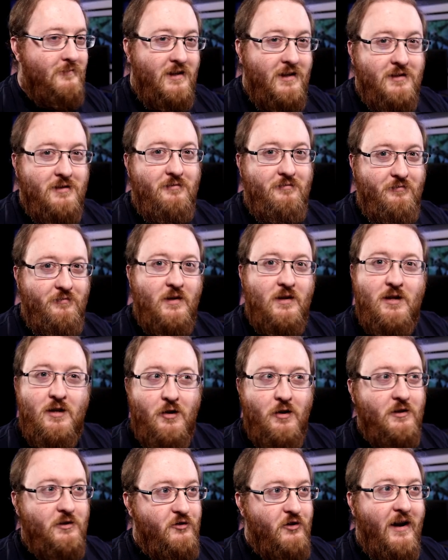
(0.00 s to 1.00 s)
He's a
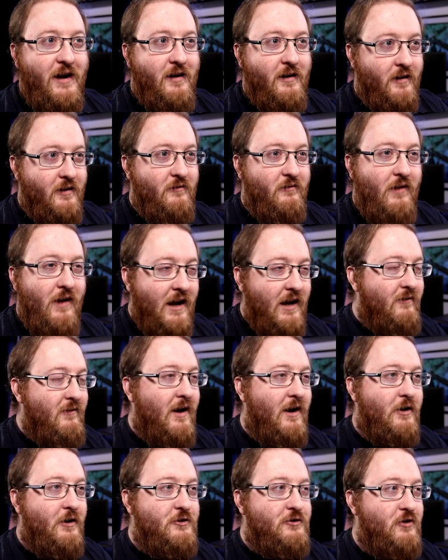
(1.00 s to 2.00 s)
good striker, very, very
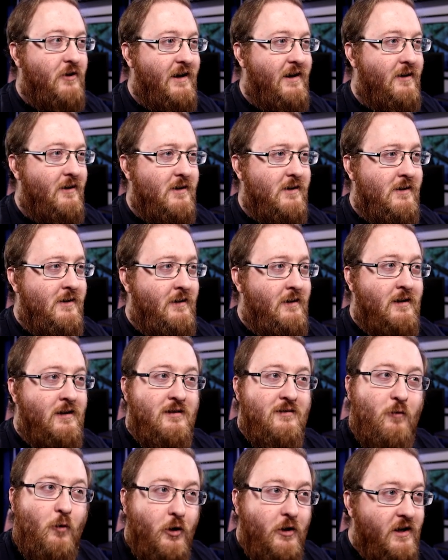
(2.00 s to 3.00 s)
good striker.
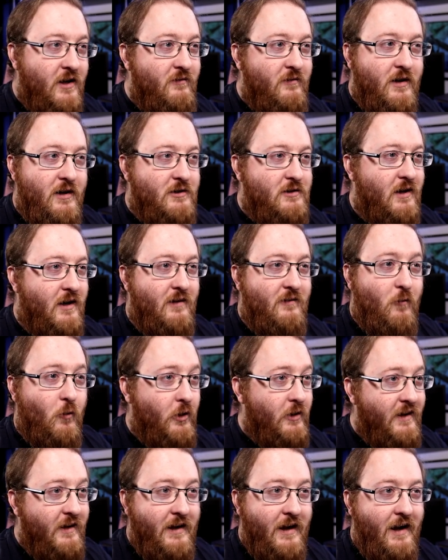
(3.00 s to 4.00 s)
14 finishing,
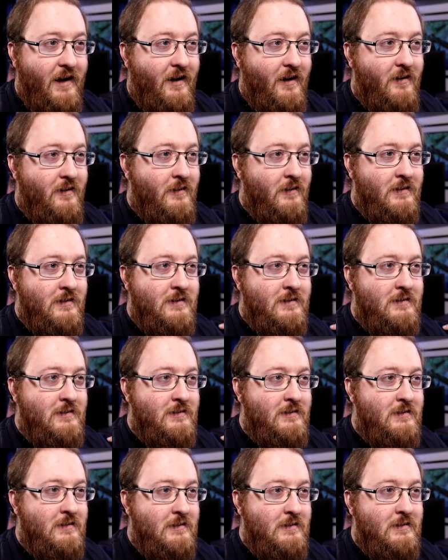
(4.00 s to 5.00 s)
14 heading.
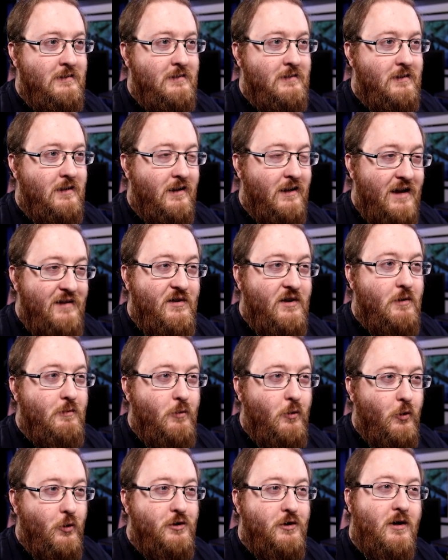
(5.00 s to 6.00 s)
11
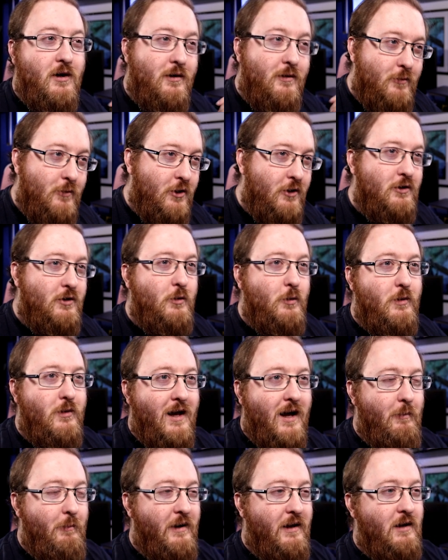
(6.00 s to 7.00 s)
composure, could do with
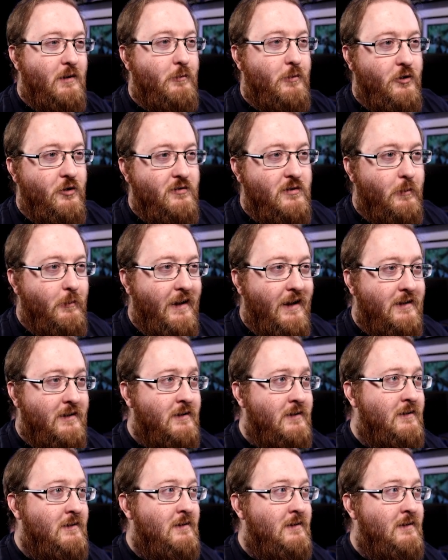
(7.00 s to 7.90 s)
that being improved a bit.